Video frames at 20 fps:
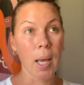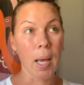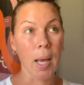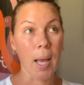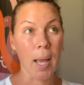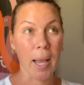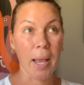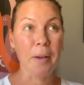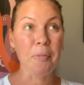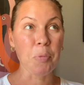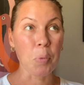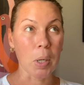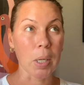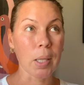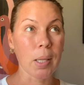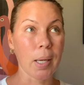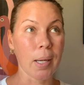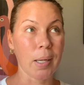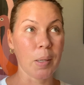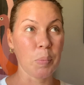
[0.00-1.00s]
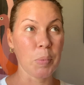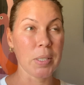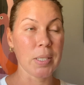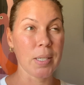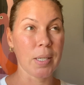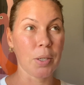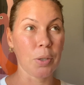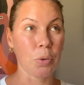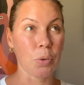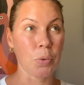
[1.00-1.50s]
I have one client in
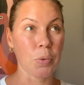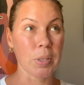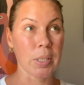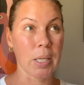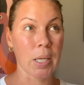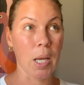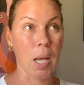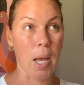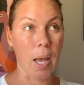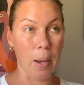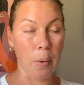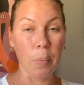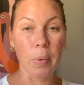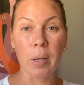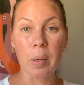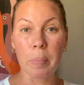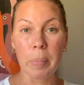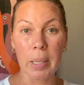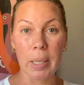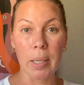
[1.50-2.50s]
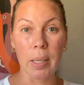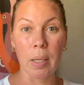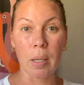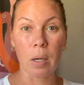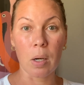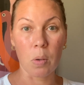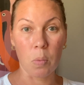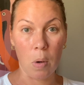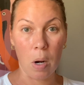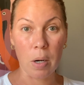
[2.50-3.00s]
particular who's I want to be
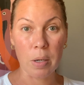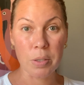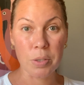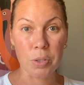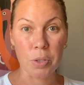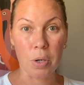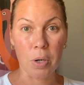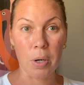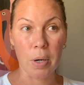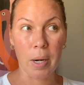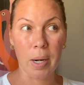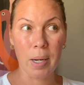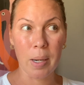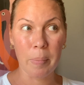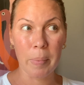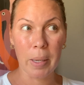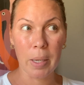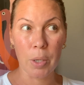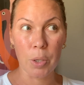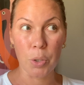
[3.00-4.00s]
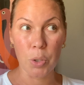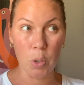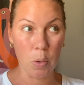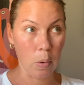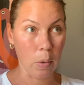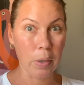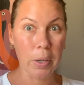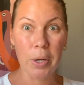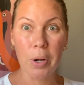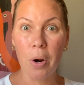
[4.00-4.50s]
a rock star. And I'm you
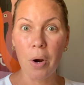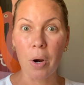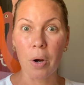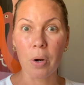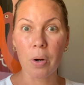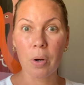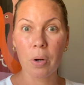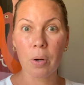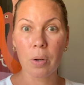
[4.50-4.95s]
already are.